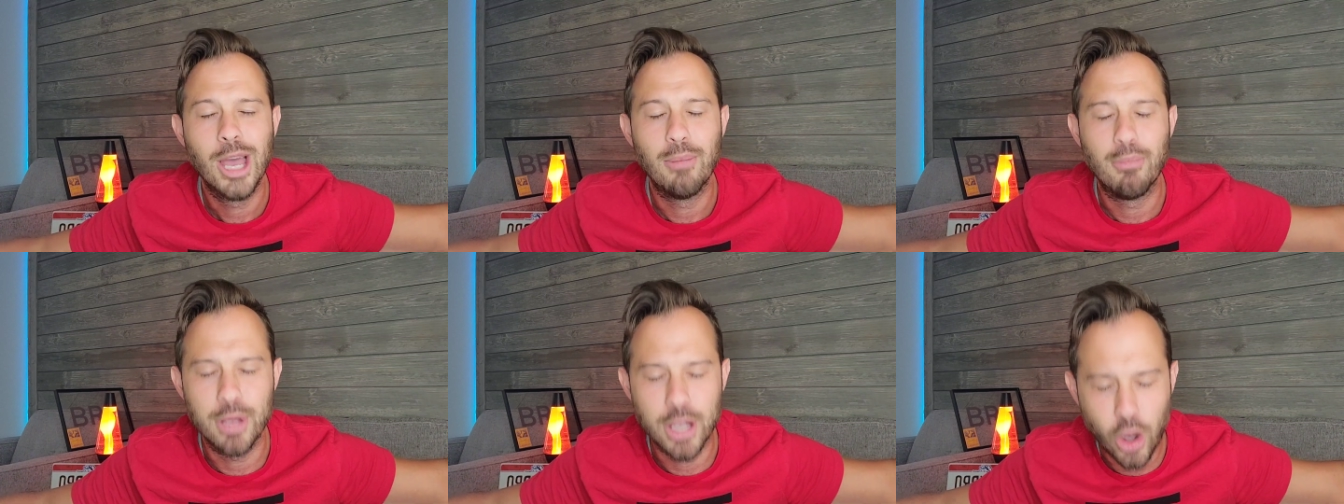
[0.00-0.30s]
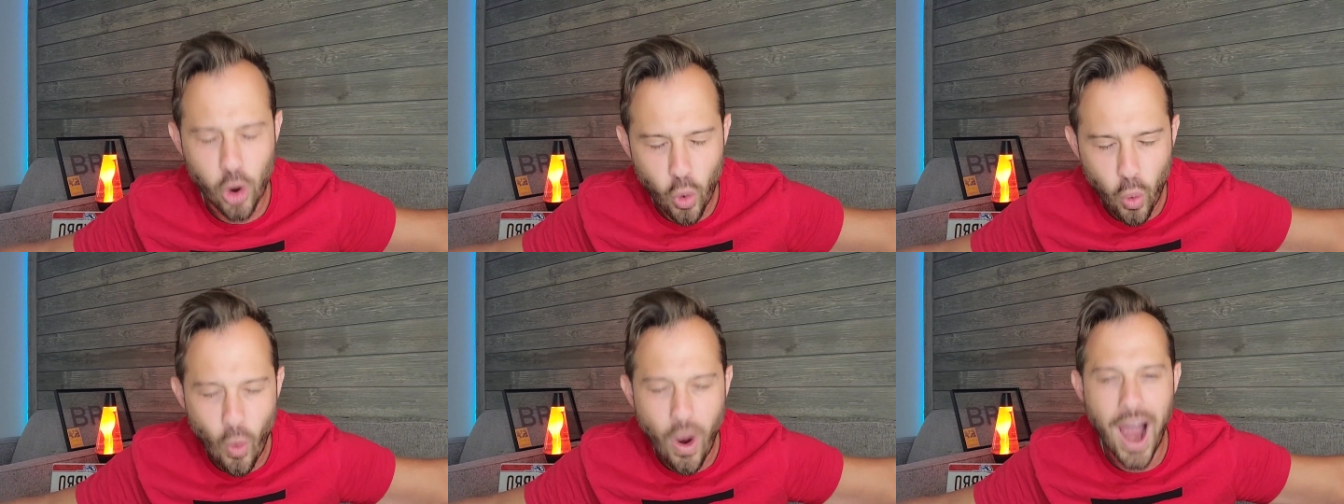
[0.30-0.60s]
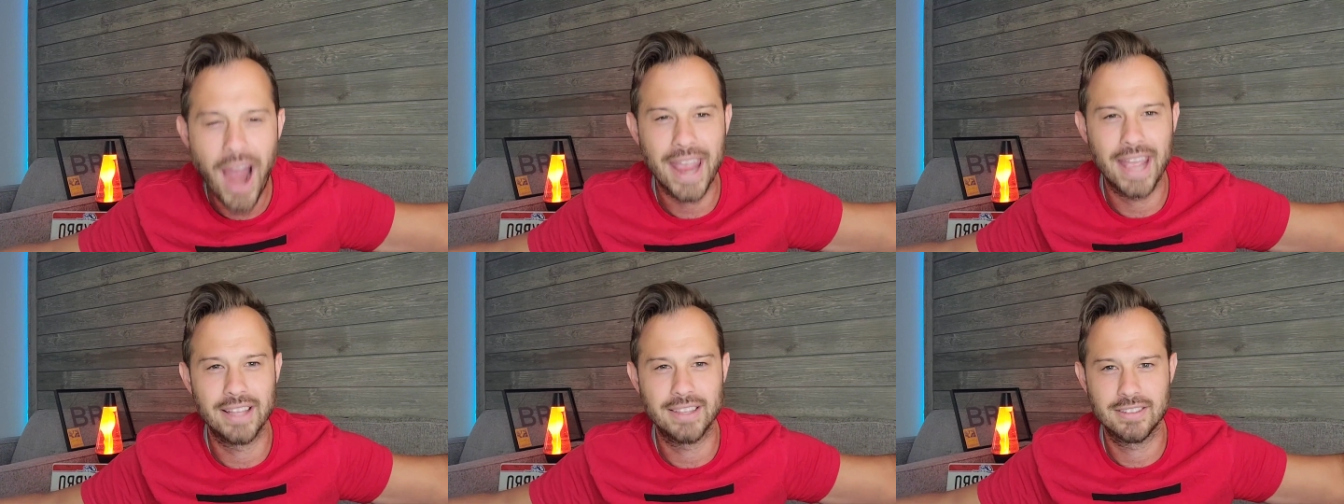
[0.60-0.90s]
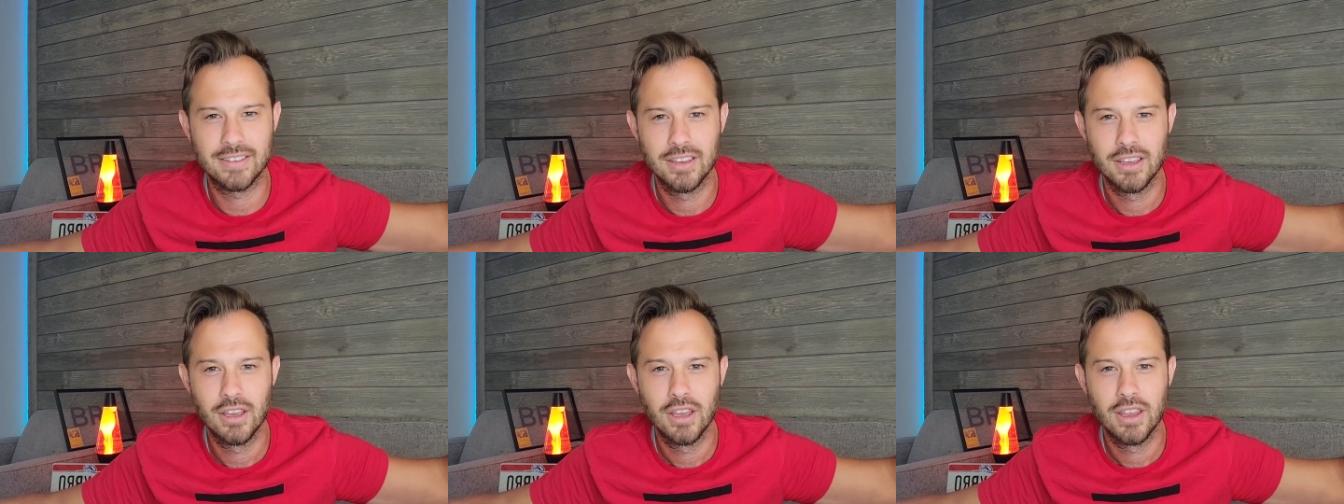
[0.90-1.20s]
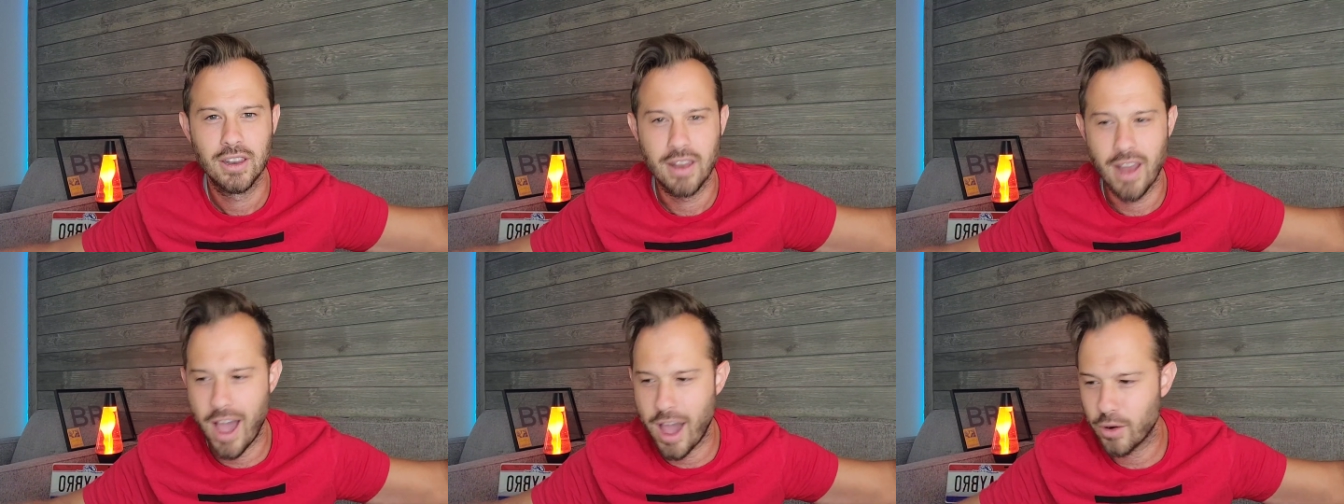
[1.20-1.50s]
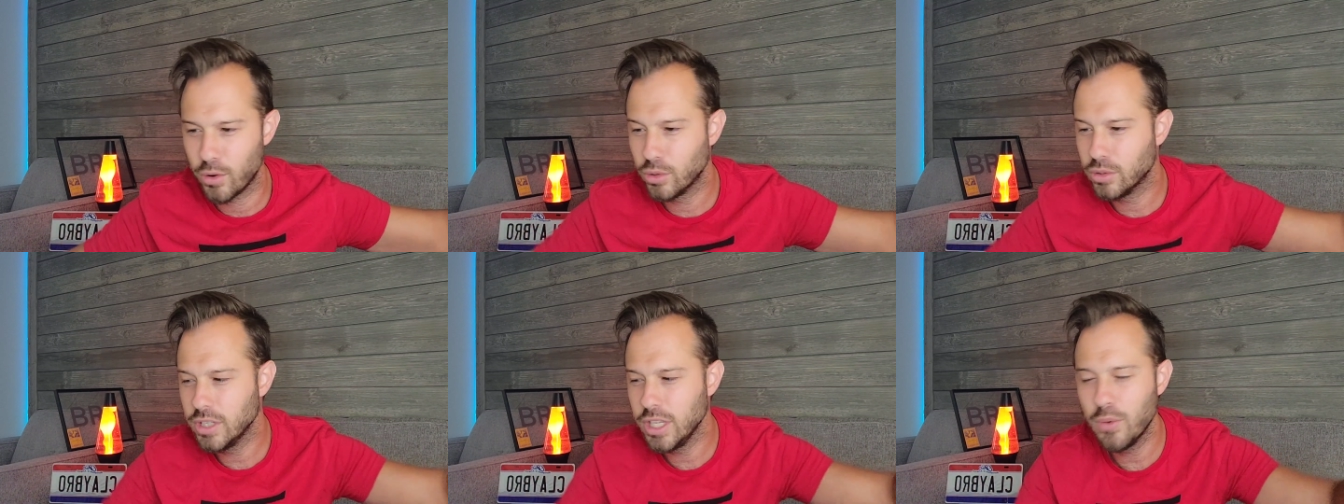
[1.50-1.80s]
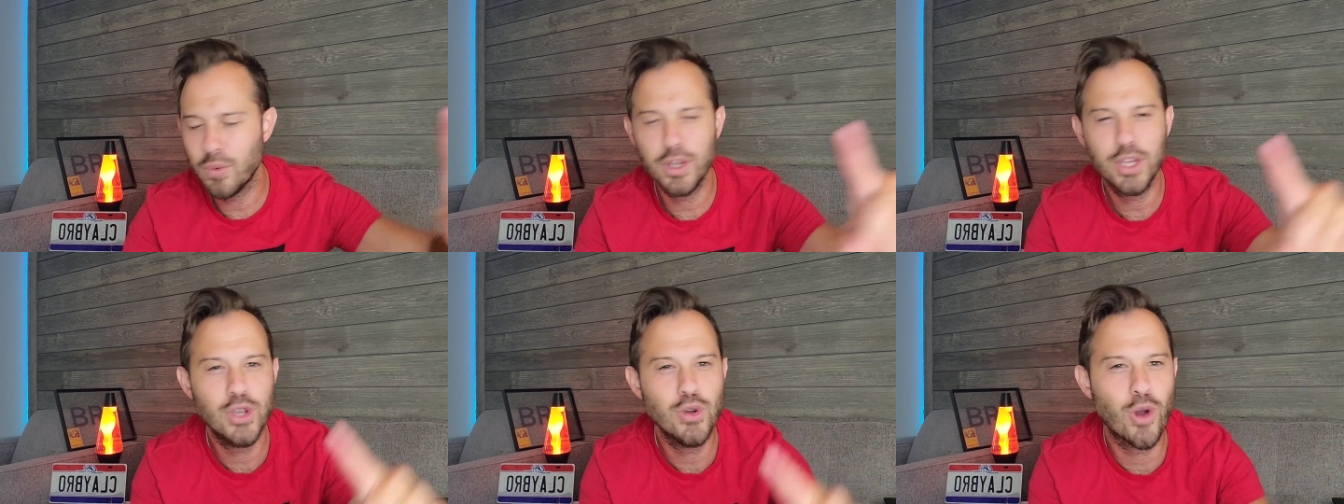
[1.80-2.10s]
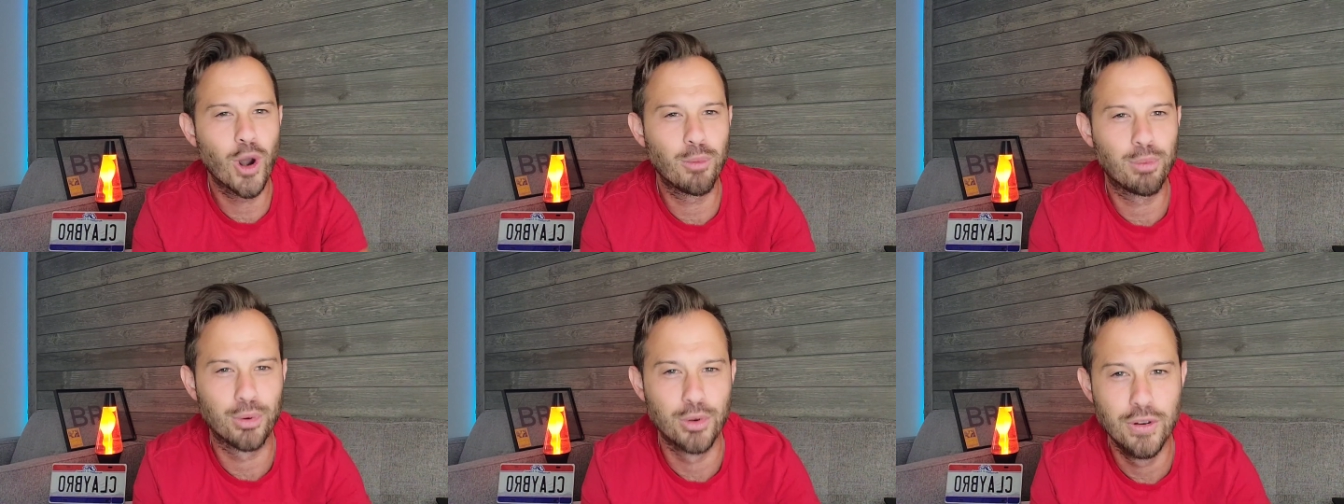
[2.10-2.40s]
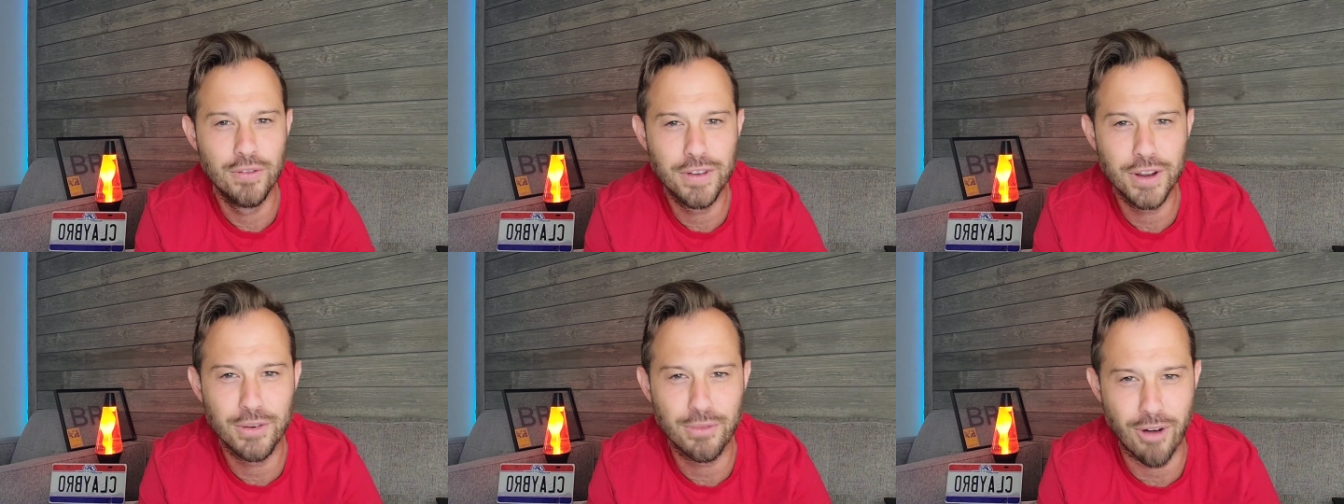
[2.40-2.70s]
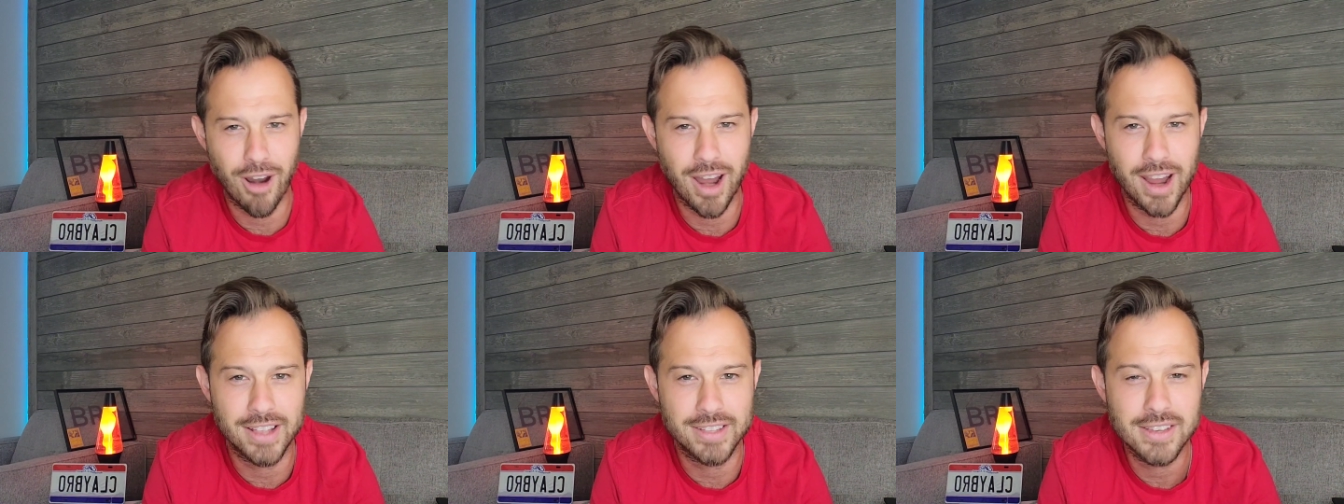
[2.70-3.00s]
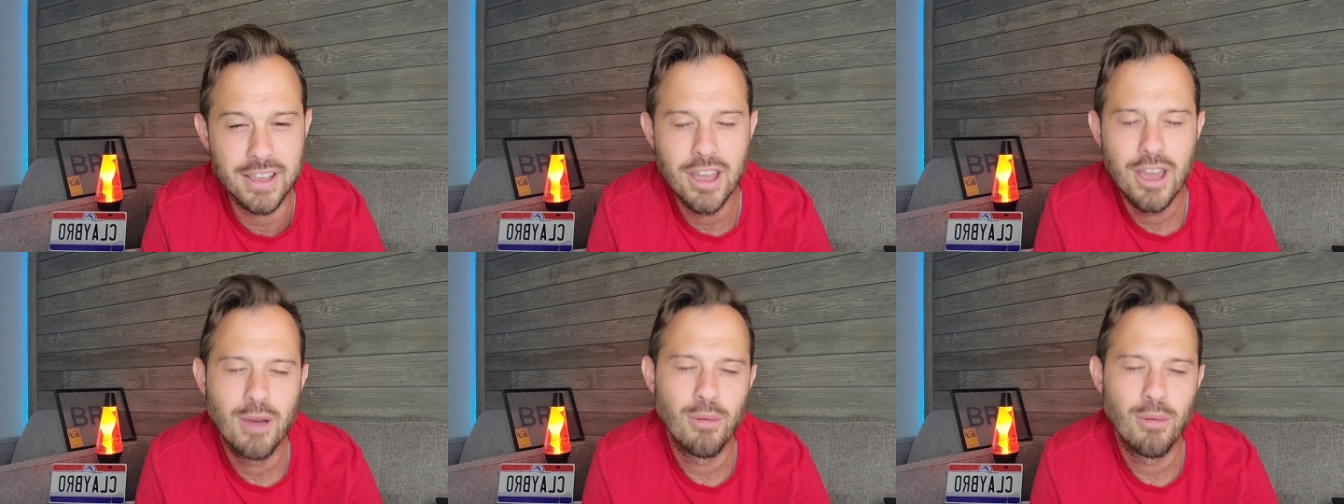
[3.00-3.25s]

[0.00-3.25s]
be quiet not only when you are proven right,